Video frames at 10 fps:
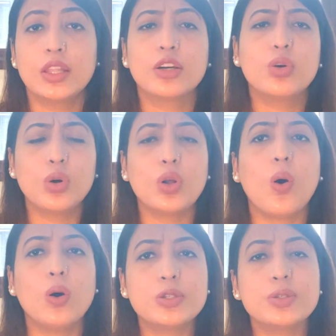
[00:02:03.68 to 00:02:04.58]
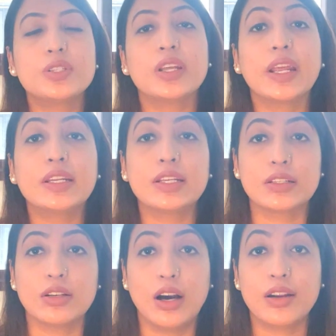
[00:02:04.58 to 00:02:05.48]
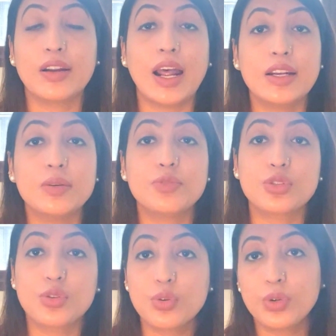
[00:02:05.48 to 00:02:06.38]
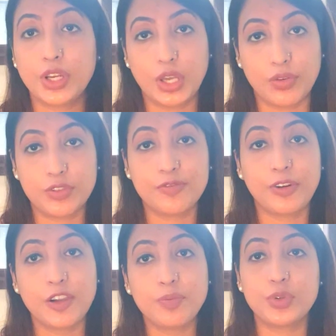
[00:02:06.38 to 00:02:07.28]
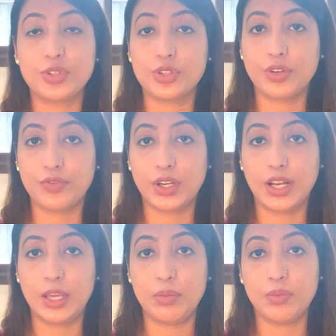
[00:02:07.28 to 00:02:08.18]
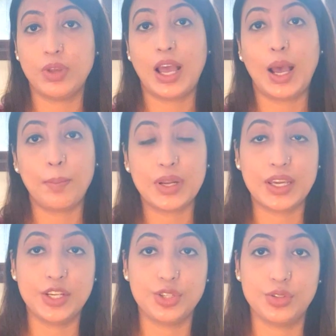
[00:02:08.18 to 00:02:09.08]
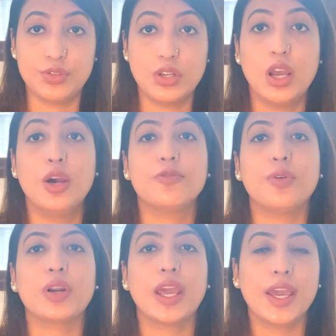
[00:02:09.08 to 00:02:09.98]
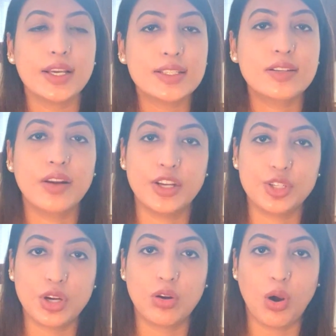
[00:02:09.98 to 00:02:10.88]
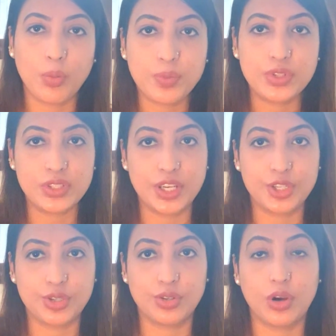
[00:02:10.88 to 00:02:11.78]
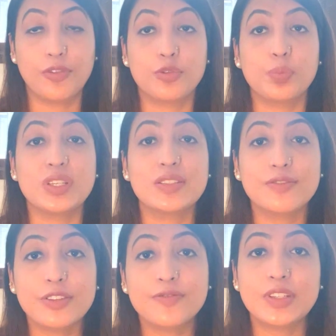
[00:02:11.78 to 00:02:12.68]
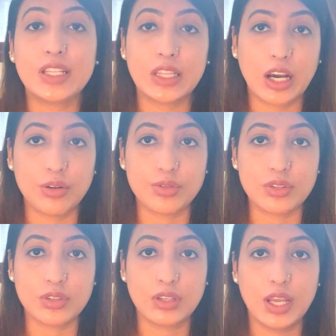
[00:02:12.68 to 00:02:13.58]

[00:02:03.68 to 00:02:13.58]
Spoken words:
The court also directed a random scrutiny of the 5% of the claim application for ex gratia compensation of Rs 50,000